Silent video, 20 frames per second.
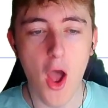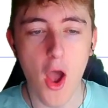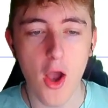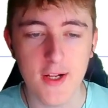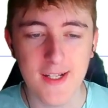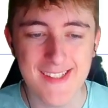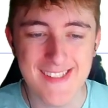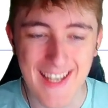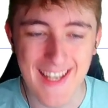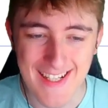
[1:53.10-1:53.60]

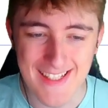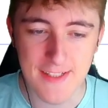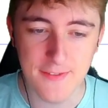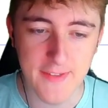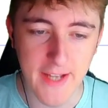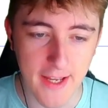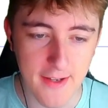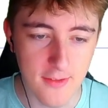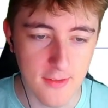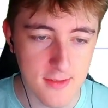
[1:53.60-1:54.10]
consecutive
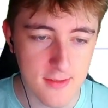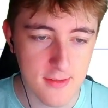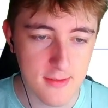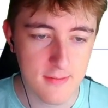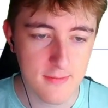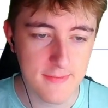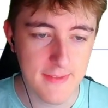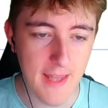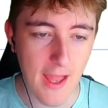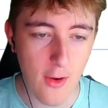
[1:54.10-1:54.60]
candles.
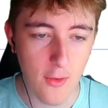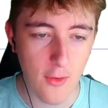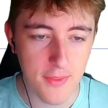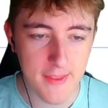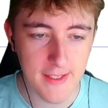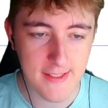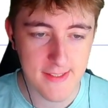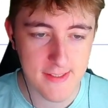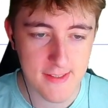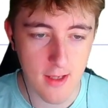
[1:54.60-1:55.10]
Now,
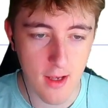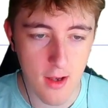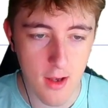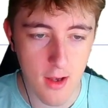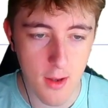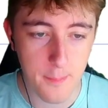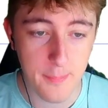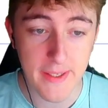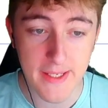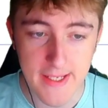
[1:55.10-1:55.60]
this
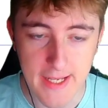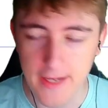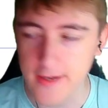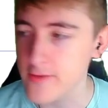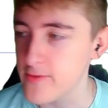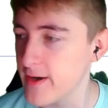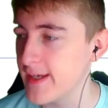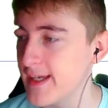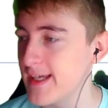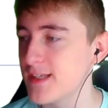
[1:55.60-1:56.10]
big
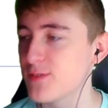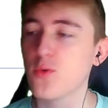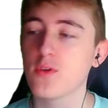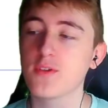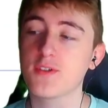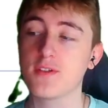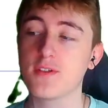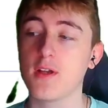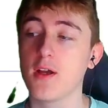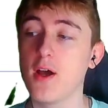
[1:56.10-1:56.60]
candle right here is
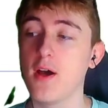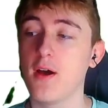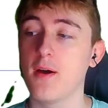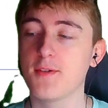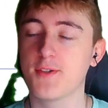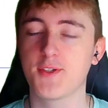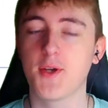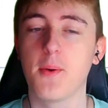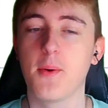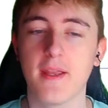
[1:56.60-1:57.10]
what's
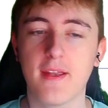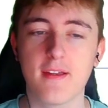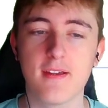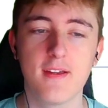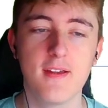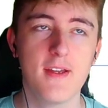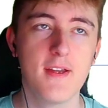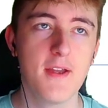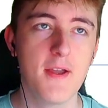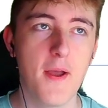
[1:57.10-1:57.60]
showing
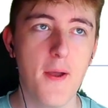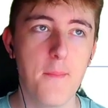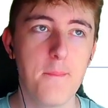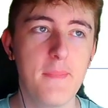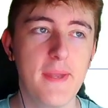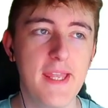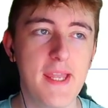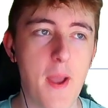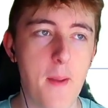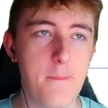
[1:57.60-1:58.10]

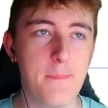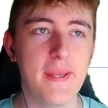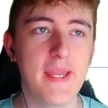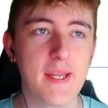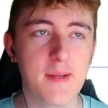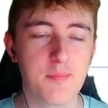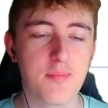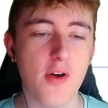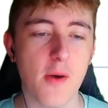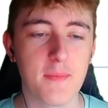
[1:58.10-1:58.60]
me a big
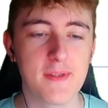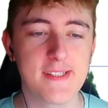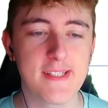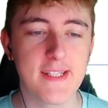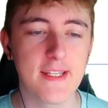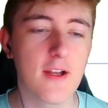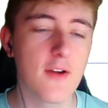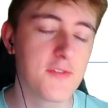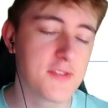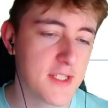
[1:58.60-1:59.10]

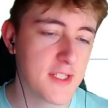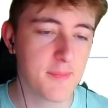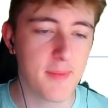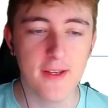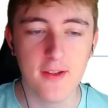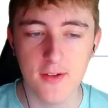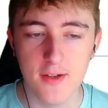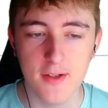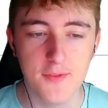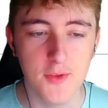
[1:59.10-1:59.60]
promising, obviously
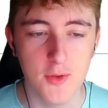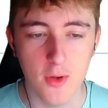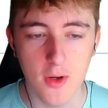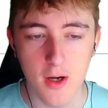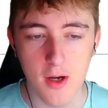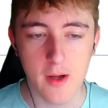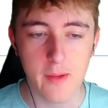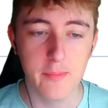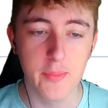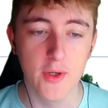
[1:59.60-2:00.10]
depending on if you
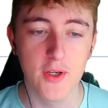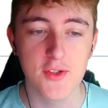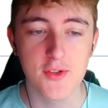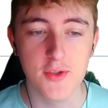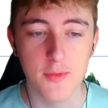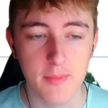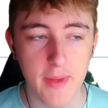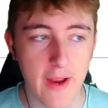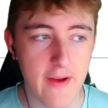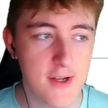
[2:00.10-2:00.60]
are bullish
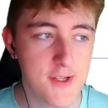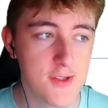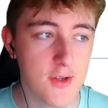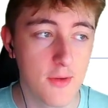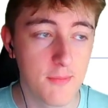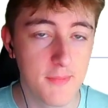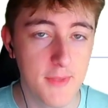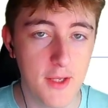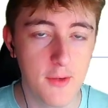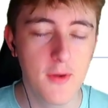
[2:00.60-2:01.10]
or bearish
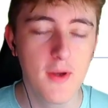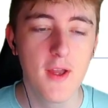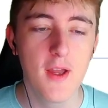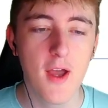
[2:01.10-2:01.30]
on MEW,